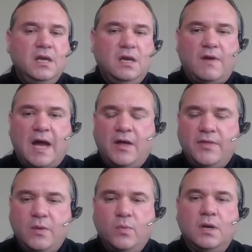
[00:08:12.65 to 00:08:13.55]
of how
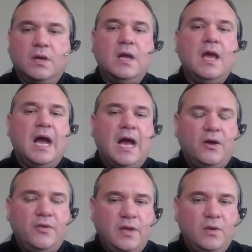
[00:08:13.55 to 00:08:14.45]
they work,
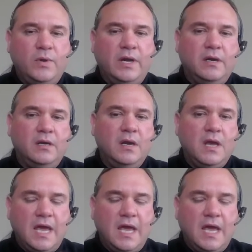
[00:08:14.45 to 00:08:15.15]
how they wear,